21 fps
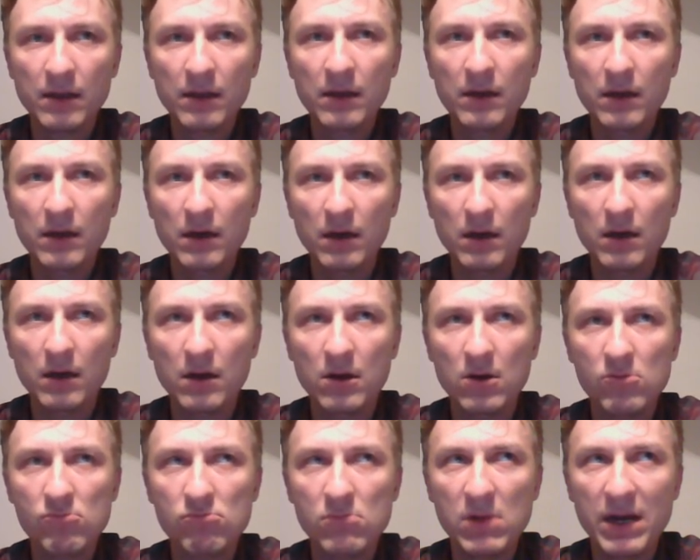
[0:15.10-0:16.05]

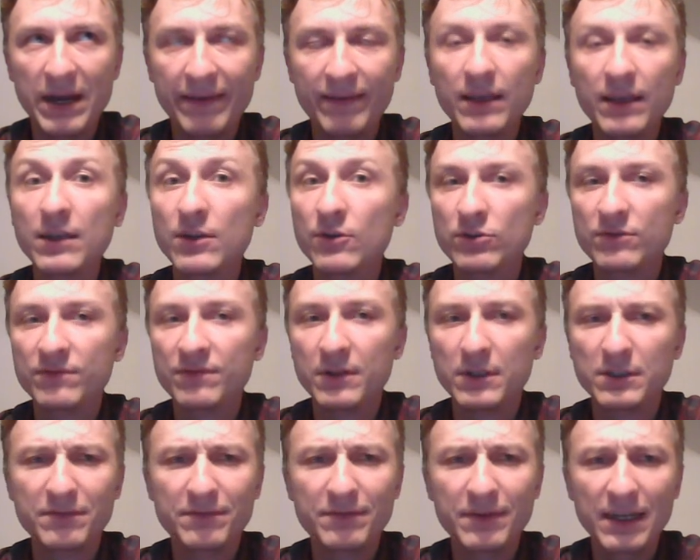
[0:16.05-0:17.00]
I think,
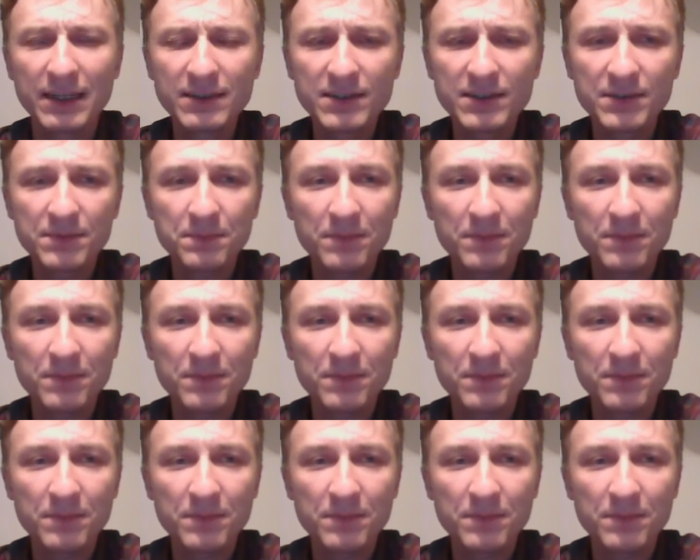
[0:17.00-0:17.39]
Greenfield Defense.